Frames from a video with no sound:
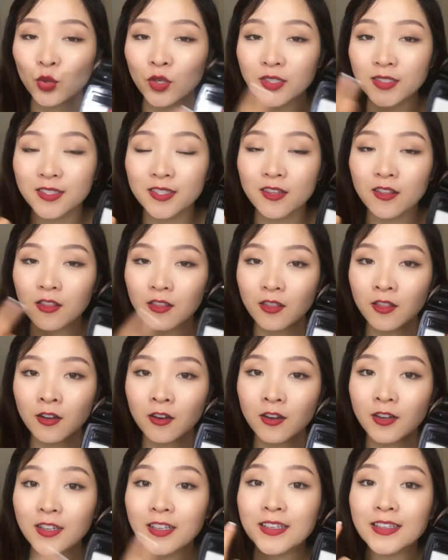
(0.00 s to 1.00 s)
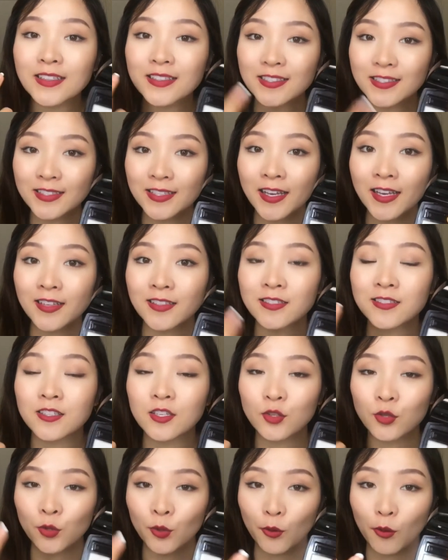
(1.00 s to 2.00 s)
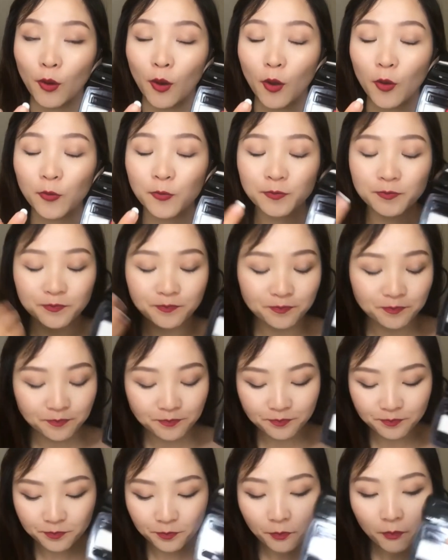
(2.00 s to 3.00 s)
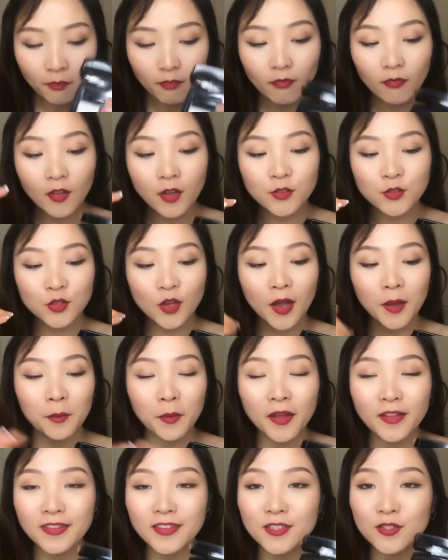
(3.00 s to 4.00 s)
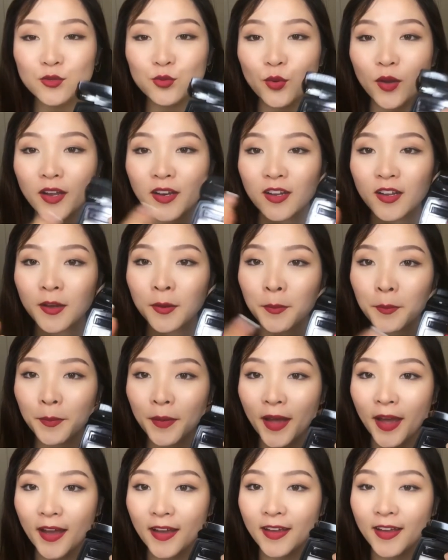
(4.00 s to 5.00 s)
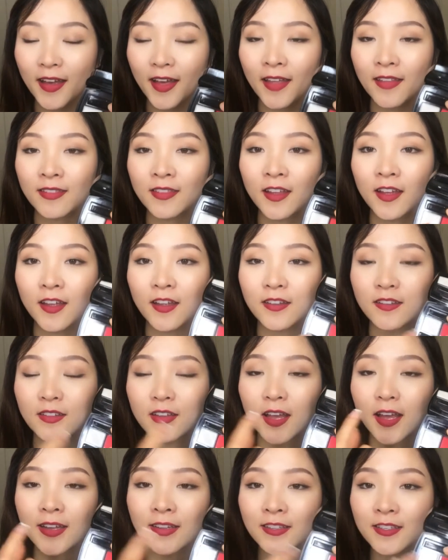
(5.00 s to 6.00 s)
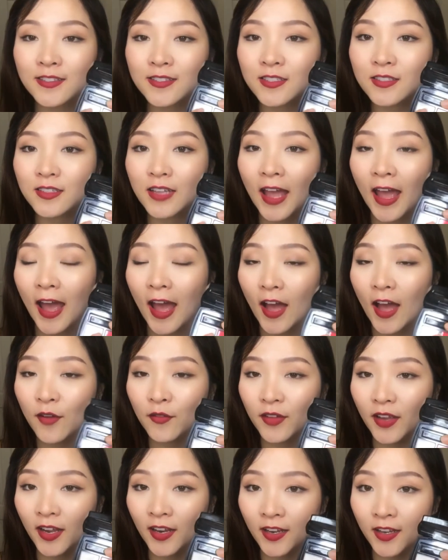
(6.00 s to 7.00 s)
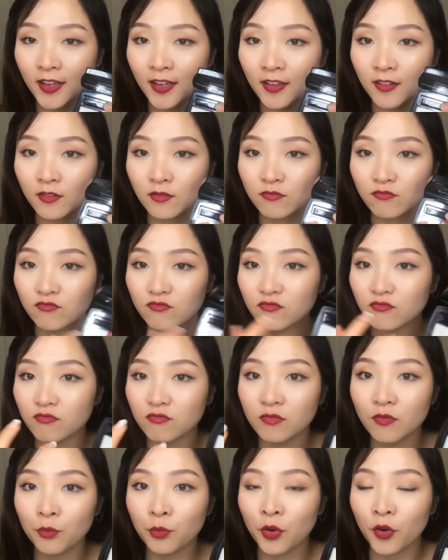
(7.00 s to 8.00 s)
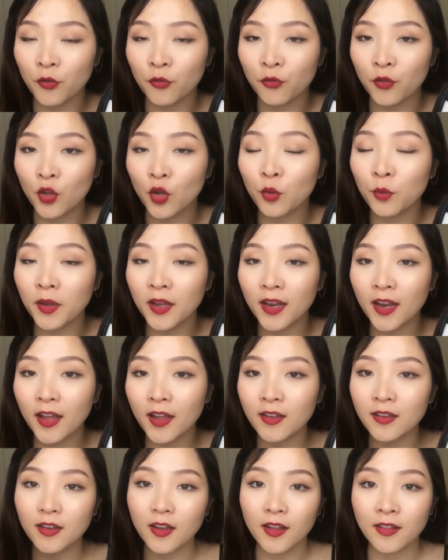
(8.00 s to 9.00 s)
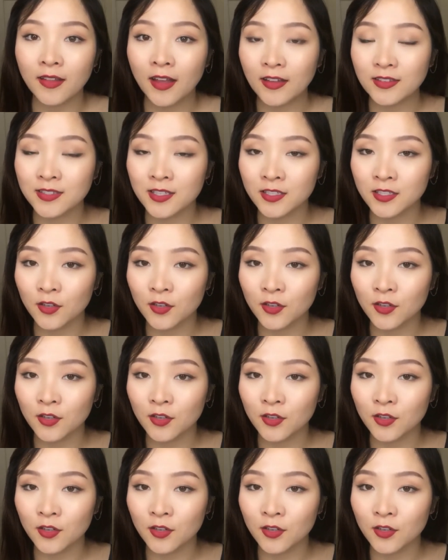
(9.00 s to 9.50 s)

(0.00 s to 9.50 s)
was 36 euro. So I bought this one and come back and then it doesn't have any perfume in it, and that's the